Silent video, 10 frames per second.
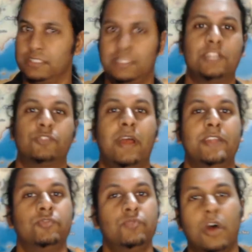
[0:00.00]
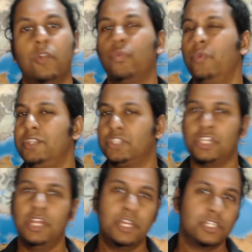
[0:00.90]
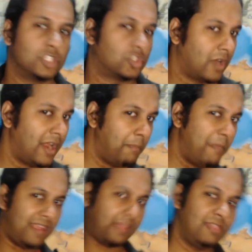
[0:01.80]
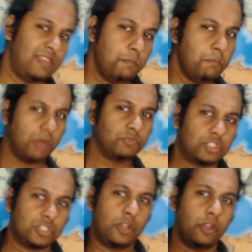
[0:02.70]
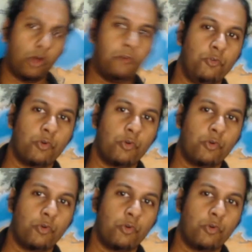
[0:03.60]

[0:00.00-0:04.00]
That's right, do not reach to try and make the most lawful